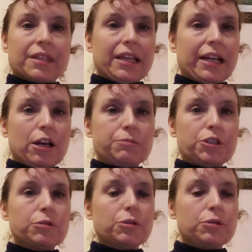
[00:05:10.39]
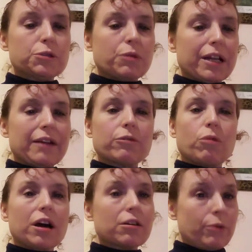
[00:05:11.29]
It helps you lose whatever
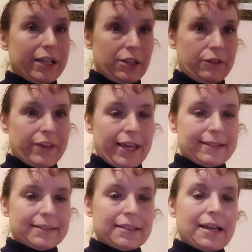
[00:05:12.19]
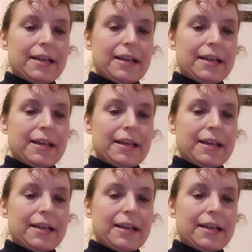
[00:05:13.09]
water weight you've gained.